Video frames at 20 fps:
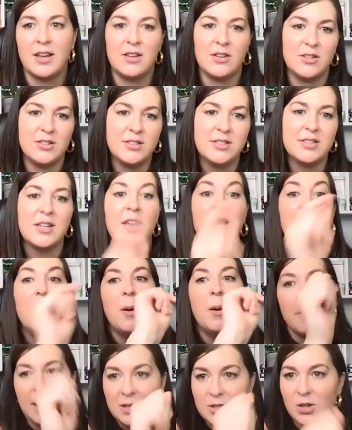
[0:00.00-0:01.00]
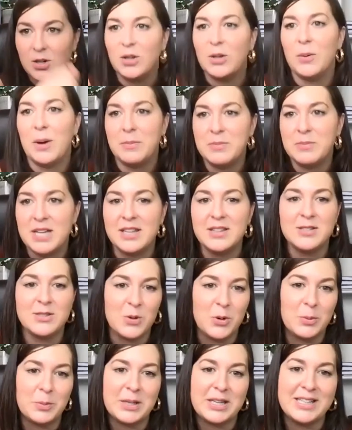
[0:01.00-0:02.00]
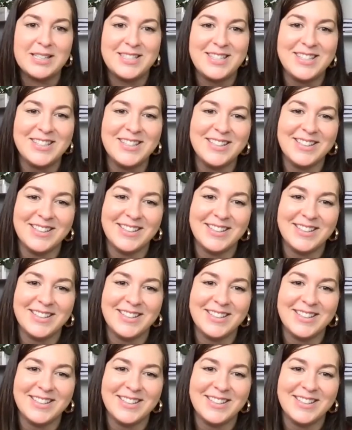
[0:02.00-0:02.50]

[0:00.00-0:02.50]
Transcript: I used. Make sure you update the score, please.